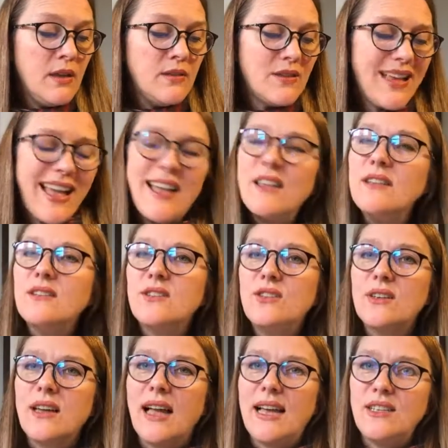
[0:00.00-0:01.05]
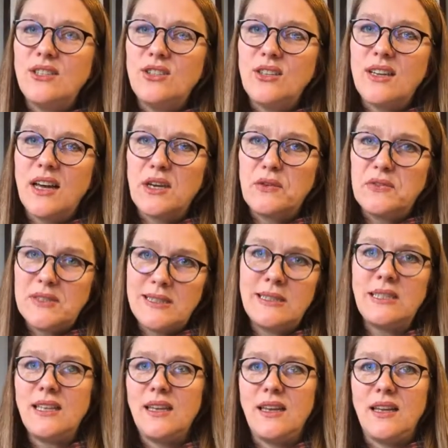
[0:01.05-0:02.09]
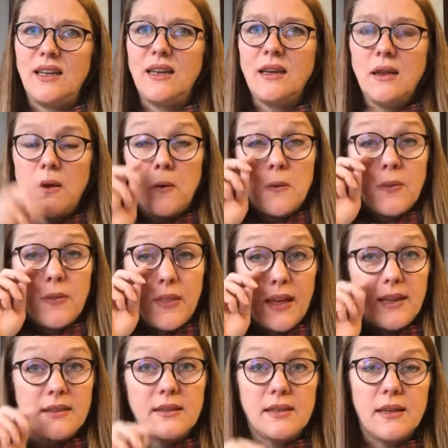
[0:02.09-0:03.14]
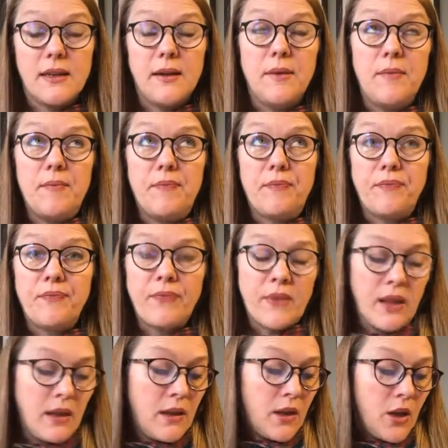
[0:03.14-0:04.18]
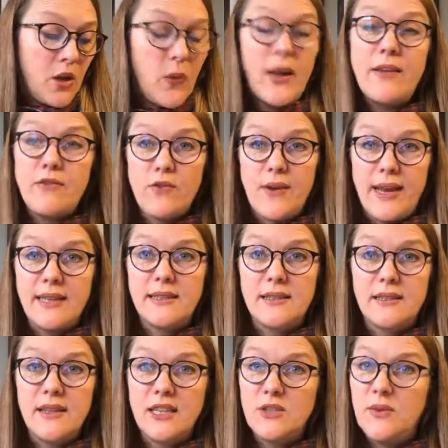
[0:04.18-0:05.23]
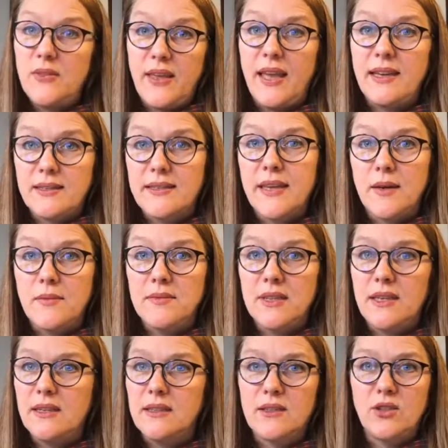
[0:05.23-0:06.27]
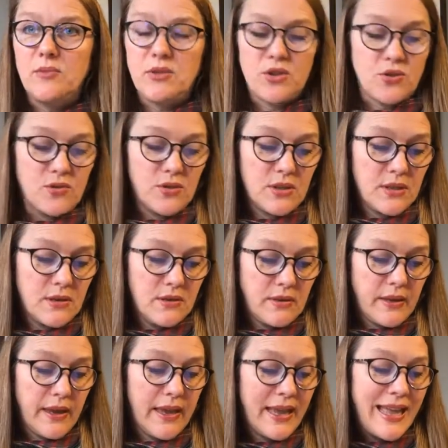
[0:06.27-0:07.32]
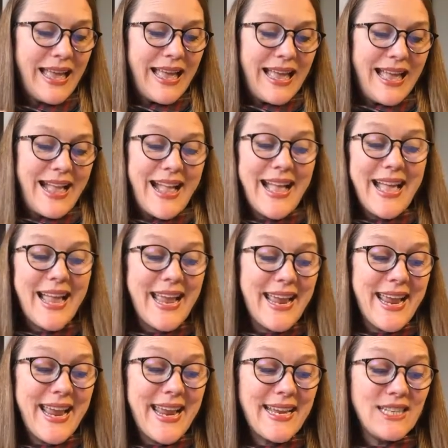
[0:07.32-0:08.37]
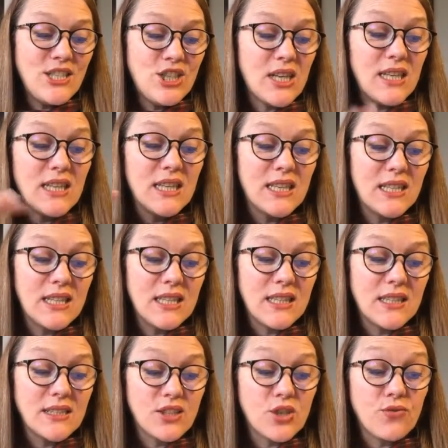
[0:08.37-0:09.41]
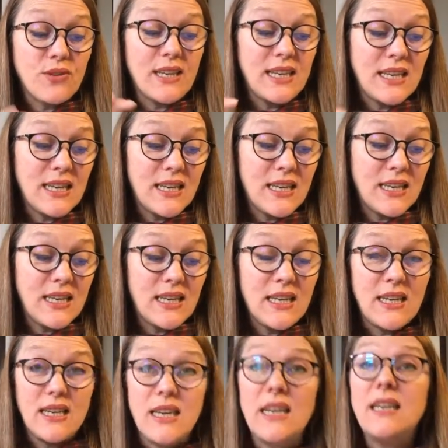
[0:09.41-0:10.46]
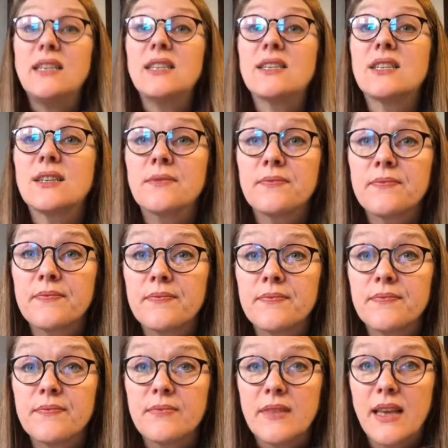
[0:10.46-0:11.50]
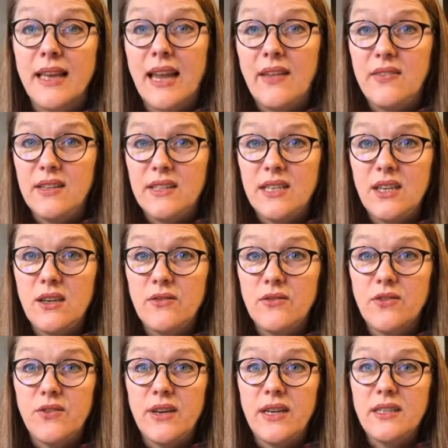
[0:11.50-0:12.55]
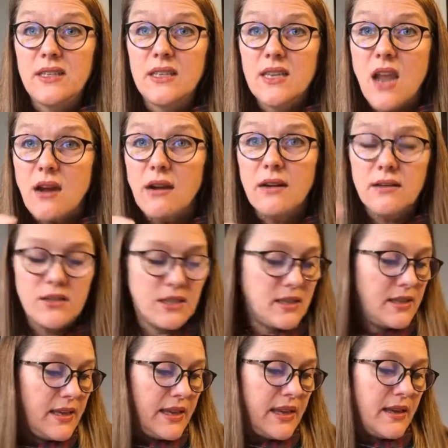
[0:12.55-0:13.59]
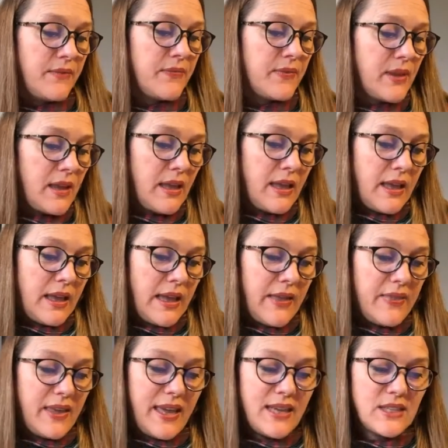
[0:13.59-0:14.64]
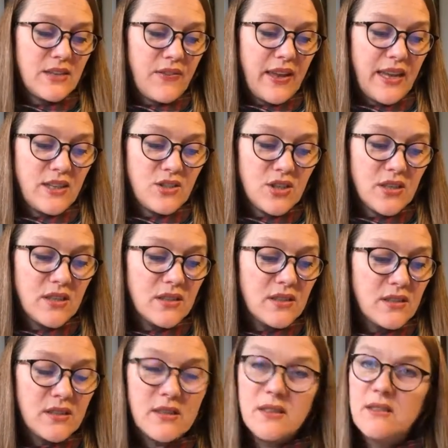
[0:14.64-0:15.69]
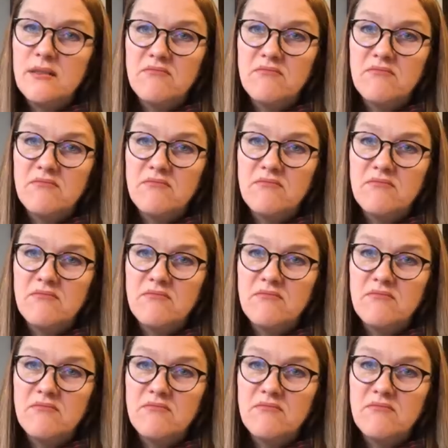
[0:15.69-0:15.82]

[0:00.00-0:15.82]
So as you kind of see that quaver rest, that's where the S comes, and it's super short. Okay, angels greet. Again, the T of greet just there, and the S of angels,